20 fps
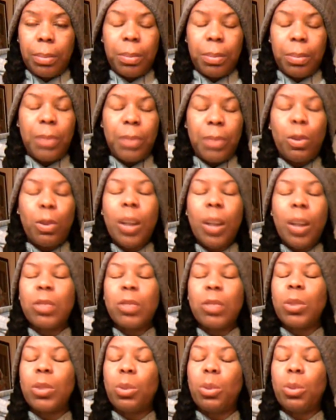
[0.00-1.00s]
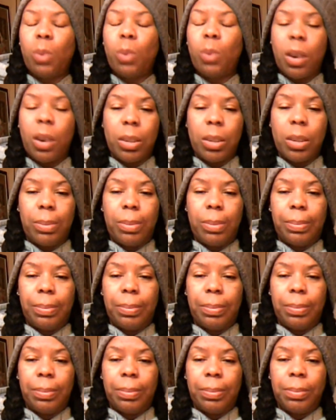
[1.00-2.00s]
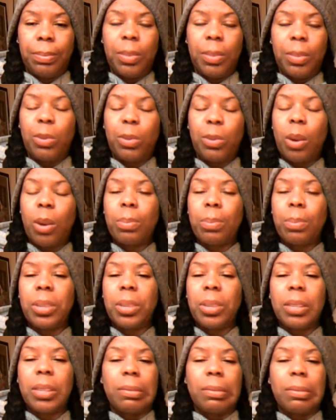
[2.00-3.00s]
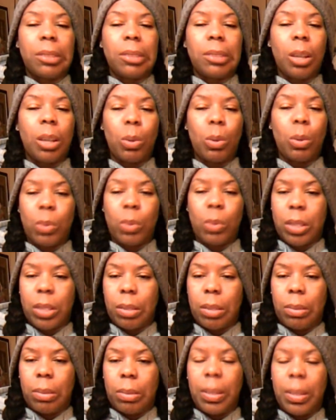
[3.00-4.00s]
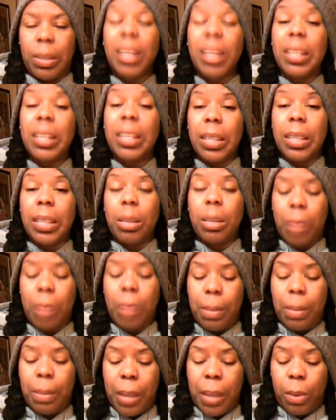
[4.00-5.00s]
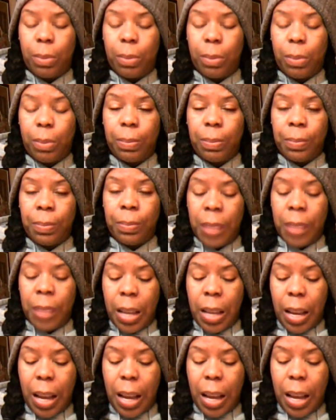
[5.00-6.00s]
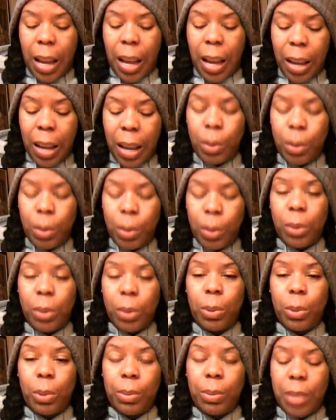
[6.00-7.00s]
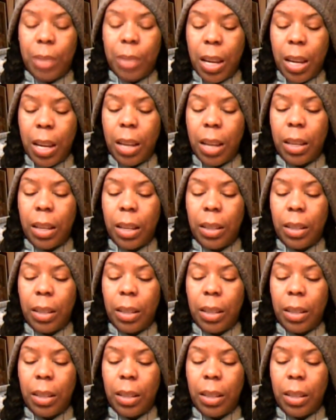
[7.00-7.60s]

before I drink water, before I put toast, anything in my mouth, I will take